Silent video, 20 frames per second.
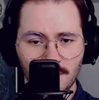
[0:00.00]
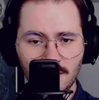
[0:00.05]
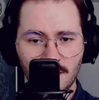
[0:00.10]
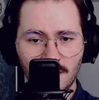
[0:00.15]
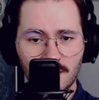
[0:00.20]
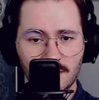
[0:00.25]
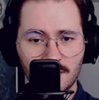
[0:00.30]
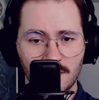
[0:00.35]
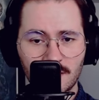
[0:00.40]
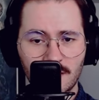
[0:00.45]

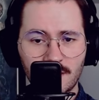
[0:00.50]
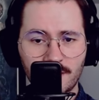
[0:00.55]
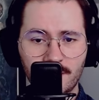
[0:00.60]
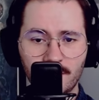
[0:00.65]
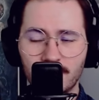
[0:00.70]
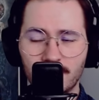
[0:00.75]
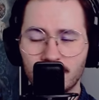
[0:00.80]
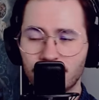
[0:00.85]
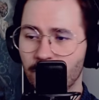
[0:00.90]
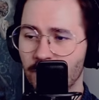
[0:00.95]

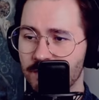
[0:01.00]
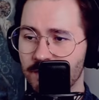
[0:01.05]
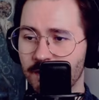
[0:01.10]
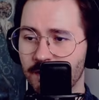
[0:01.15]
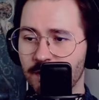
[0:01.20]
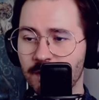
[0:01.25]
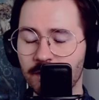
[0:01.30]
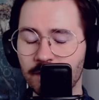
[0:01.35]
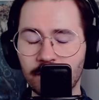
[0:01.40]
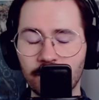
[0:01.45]
Archaeomancer, once
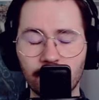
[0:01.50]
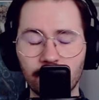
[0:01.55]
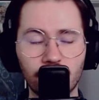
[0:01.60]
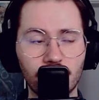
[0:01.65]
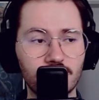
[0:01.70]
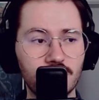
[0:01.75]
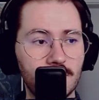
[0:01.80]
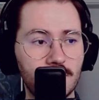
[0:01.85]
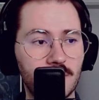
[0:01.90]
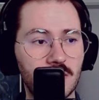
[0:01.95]
again,
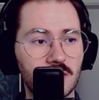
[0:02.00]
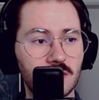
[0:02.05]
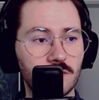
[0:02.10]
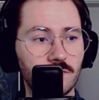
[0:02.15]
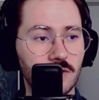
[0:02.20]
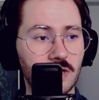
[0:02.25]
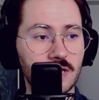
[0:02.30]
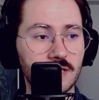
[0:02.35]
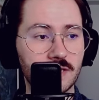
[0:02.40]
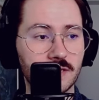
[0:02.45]
crucial part of
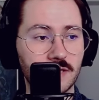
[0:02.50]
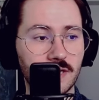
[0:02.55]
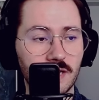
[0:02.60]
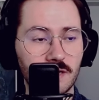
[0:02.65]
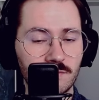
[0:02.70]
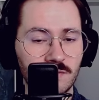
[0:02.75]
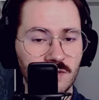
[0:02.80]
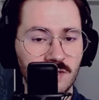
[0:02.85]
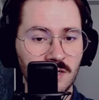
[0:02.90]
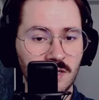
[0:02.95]
your
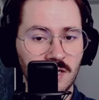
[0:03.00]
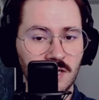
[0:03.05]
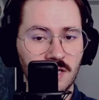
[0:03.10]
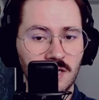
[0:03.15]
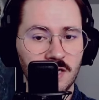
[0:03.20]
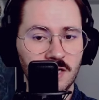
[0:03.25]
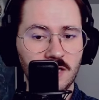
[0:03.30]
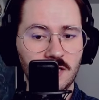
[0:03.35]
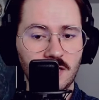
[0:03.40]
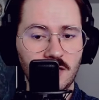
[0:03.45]
endgame,
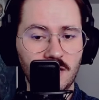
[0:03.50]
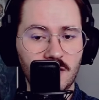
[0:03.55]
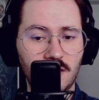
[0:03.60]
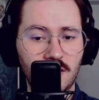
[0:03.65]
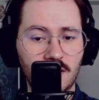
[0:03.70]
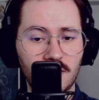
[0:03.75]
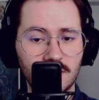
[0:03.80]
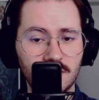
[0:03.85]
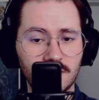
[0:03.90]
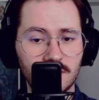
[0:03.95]

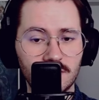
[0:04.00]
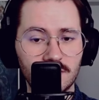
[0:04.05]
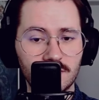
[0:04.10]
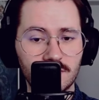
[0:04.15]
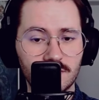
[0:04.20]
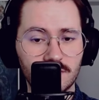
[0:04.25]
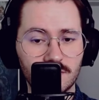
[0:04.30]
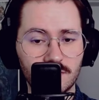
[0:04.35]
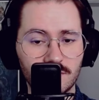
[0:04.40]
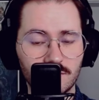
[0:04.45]
and
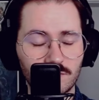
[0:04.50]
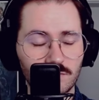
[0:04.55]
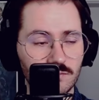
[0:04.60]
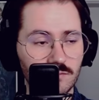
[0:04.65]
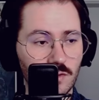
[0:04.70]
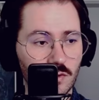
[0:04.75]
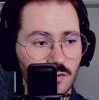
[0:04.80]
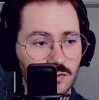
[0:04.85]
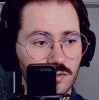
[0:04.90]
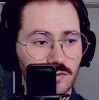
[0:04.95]

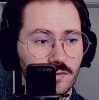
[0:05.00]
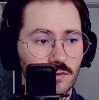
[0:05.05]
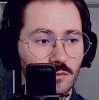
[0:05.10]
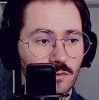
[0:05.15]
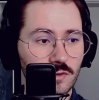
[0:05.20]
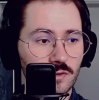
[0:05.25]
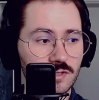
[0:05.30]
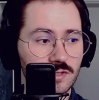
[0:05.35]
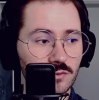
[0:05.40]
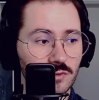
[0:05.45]
most of your
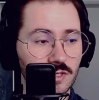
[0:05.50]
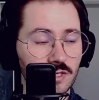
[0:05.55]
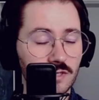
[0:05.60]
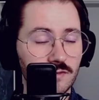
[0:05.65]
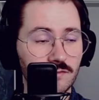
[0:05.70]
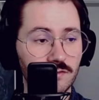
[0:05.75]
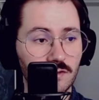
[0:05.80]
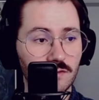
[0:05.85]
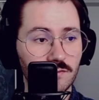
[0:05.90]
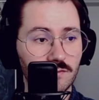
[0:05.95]
wins will
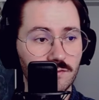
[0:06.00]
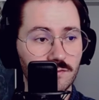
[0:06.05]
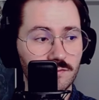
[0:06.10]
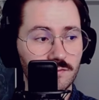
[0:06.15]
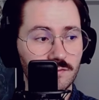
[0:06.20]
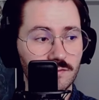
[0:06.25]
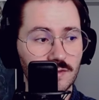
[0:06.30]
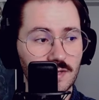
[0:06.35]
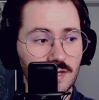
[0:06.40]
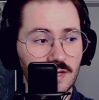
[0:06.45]

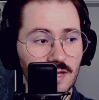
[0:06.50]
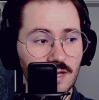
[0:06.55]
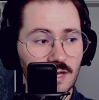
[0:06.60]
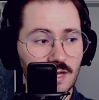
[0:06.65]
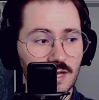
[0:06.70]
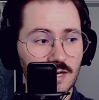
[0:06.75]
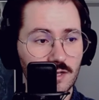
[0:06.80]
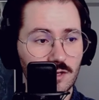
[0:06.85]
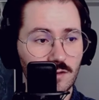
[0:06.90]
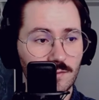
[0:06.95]
involve
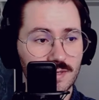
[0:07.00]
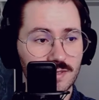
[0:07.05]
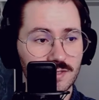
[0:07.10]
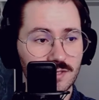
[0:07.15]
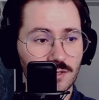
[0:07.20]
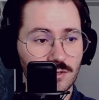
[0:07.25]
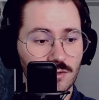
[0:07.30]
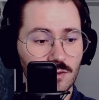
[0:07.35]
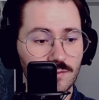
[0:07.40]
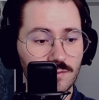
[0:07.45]

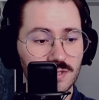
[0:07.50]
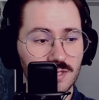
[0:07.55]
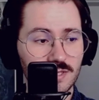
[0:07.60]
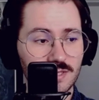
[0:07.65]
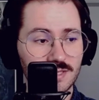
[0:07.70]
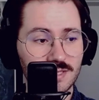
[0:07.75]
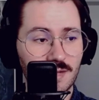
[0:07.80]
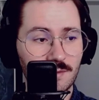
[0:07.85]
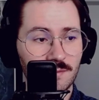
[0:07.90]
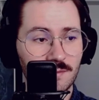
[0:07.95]
Archaeomancer loops in
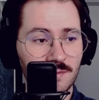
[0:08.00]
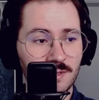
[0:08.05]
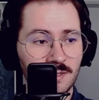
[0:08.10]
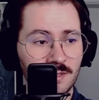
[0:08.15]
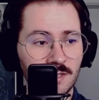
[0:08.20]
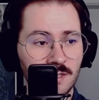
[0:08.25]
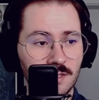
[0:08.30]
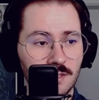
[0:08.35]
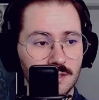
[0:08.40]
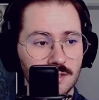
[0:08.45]
some
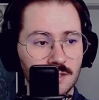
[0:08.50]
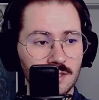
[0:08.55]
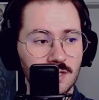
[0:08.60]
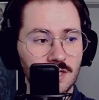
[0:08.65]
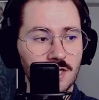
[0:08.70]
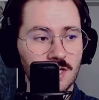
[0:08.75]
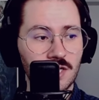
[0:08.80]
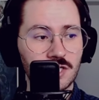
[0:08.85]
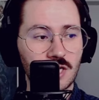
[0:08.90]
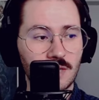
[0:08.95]

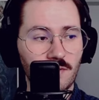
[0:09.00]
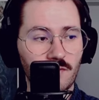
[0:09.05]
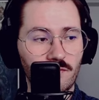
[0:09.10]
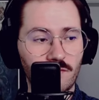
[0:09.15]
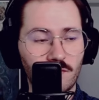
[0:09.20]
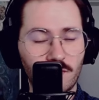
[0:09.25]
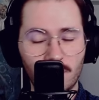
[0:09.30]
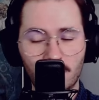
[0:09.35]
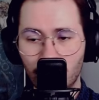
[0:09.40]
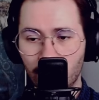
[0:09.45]
shape
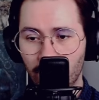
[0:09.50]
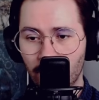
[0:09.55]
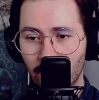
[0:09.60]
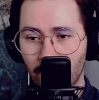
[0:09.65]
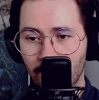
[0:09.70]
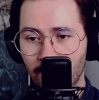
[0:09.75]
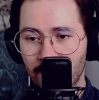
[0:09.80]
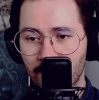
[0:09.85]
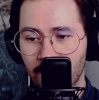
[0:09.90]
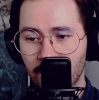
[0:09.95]
or
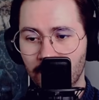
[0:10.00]
form.